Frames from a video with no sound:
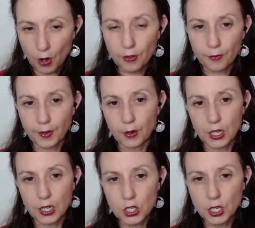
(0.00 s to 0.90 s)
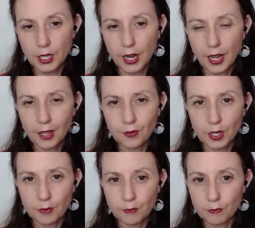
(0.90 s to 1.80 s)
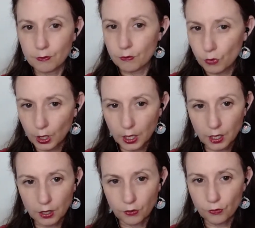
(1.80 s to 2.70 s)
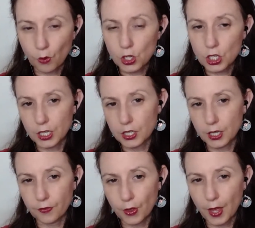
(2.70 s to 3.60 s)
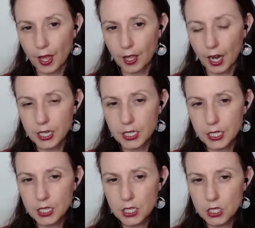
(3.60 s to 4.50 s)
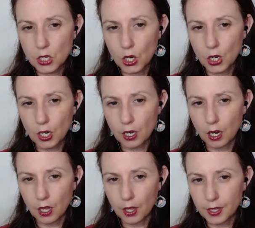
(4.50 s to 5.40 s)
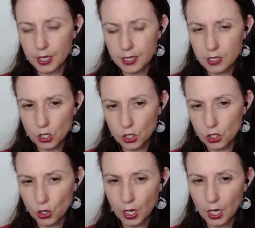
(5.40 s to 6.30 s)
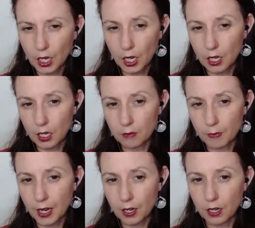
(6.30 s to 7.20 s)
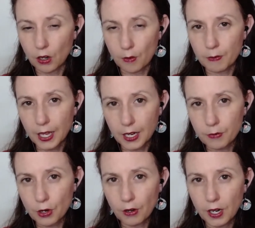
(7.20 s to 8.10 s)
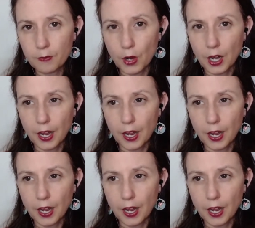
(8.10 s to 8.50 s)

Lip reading: part of the foundation that I have, and I'm really fortunate for that. I did start on this journey in my urban planning program when I